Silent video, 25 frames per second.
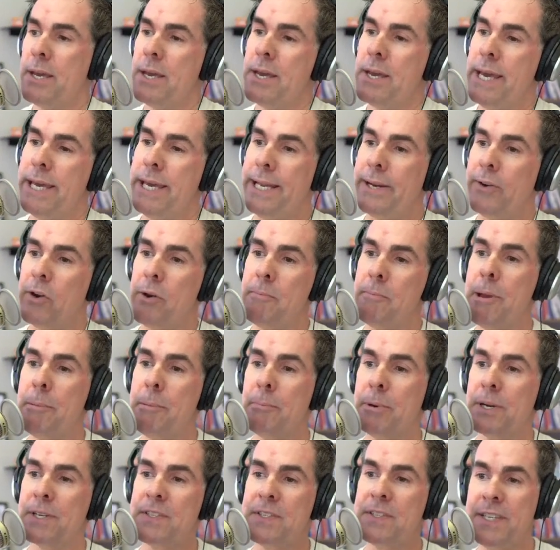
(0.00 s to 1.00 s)
And I
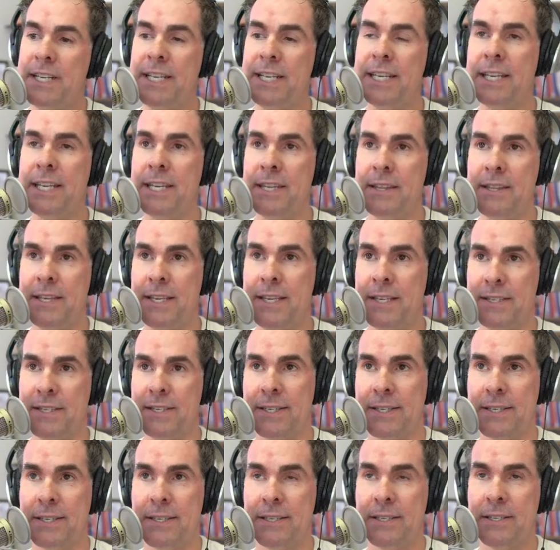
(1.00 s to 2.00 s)
remember sitting in
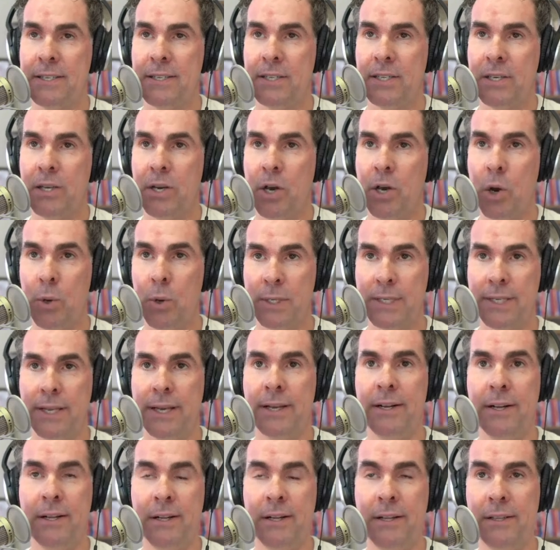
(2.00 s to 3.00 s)
this
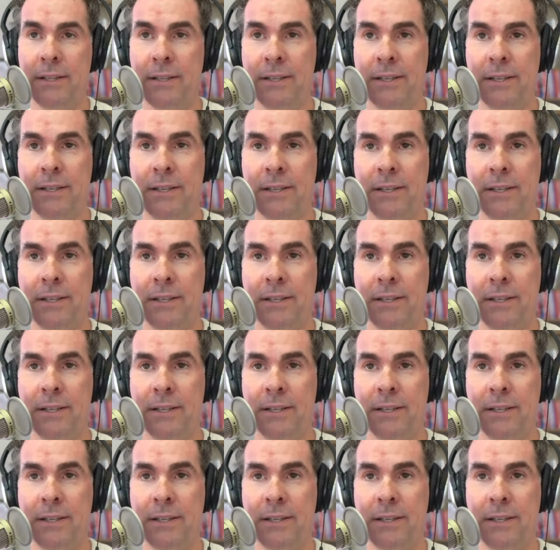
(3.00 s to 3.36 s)
hotel.